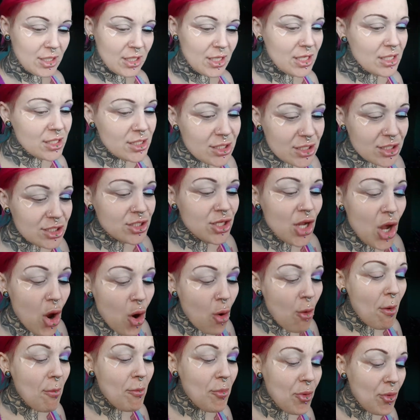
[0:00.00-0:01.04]
It's
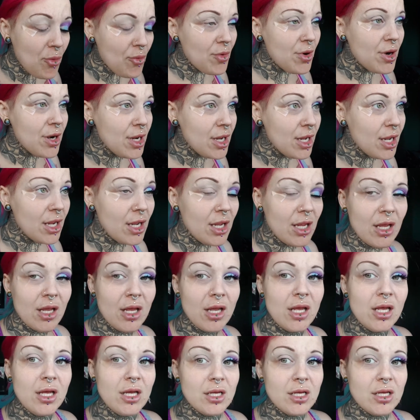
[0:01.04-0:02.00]
so pretty.